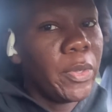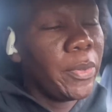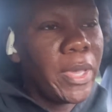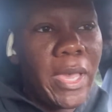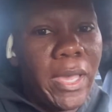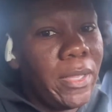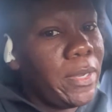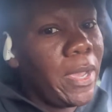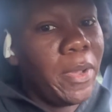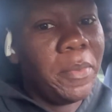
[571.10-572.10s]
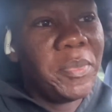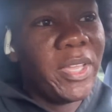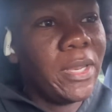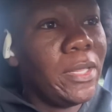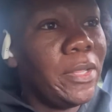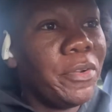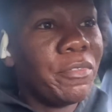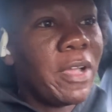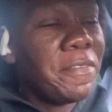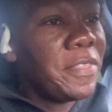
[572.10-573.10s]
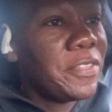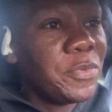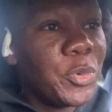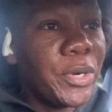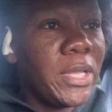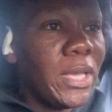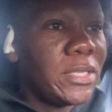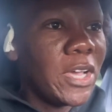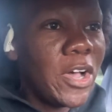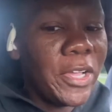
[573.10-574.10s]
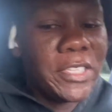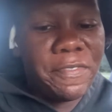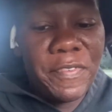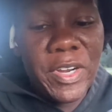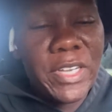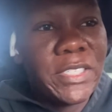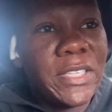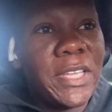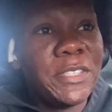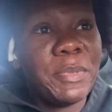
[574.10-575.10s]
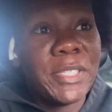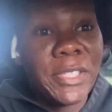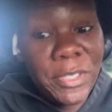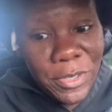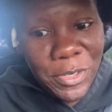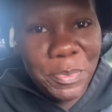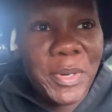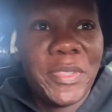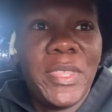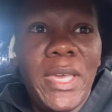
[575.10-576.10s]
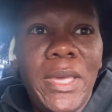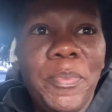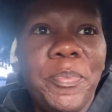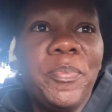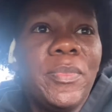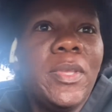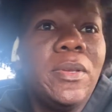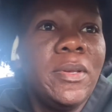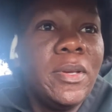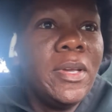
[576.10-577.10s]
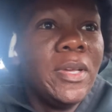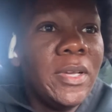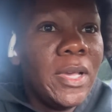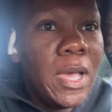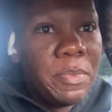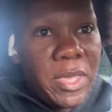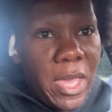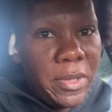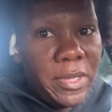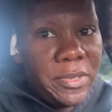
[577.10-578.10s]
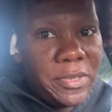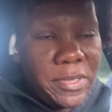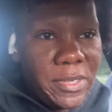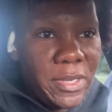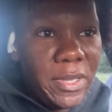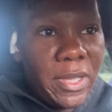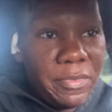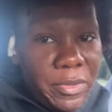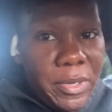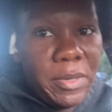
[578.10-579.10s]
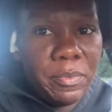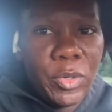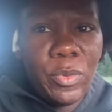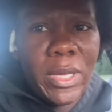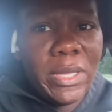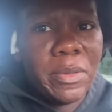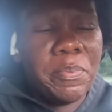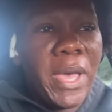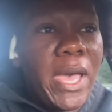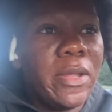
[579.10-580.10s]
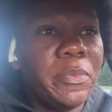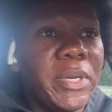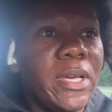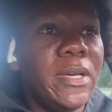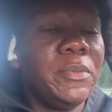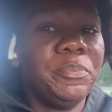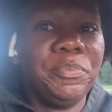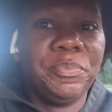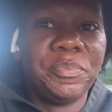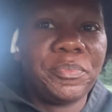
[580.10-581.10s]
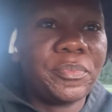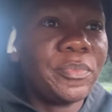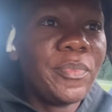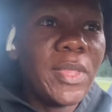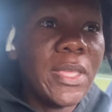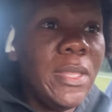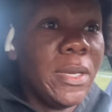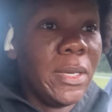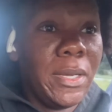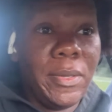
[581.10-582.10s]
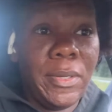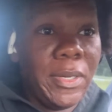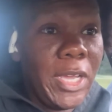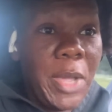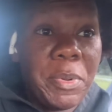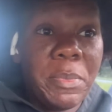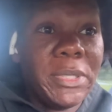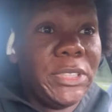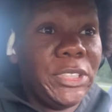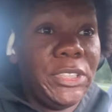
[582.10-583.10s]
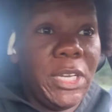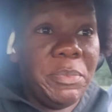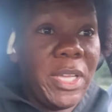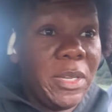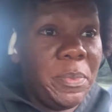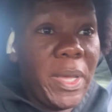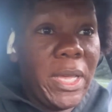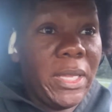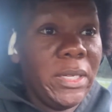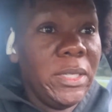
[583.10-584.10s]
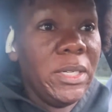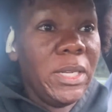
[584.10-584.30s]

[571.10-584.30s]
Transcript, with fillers: Okay, now I'm looking a little rough this morning. It's August 1st. Today's my sister's birthday. I'm the youngest of three. Ooh, I look bad. Oh my god. Look, I pretty much just jumped out of bed.